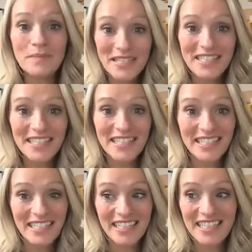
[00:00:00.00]

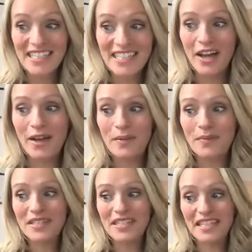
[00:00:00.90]
businesses
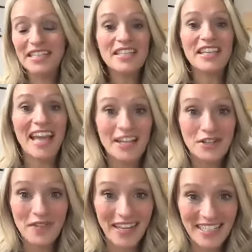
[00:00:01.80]
since the age
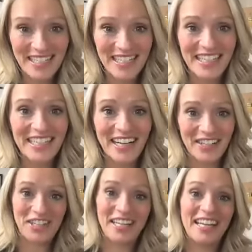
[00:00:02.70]
of 18,
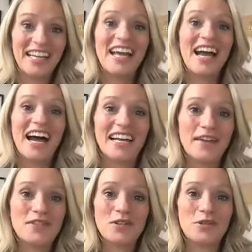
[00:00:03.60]
actually. I left
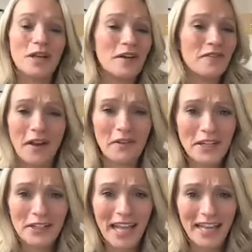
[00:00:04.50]
school at a very
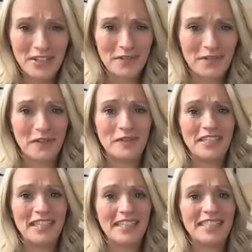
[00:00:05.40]
young age of
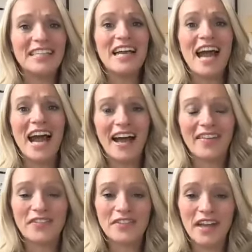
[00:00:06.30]
15
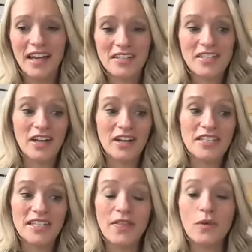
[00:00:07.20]
and I
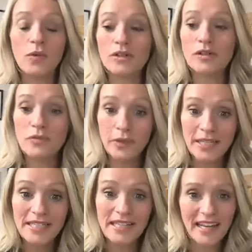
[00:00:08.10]
started in the world of
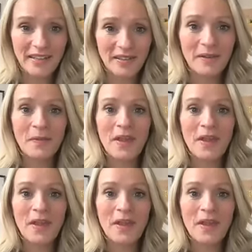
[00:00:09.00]
retail.